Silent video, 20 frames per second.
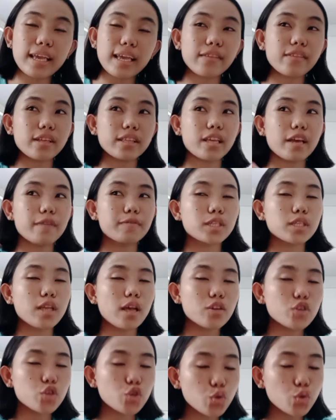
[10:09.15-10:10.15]
and that gives
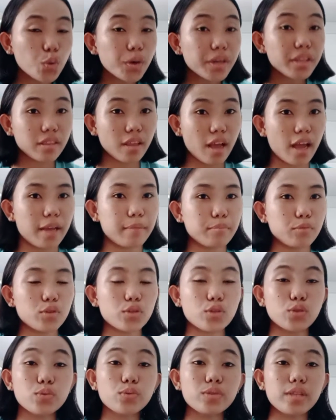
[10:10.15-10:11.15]
short time to
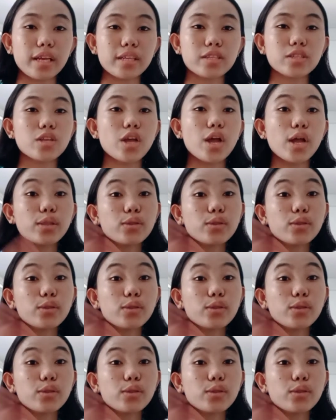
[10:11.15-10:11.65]
students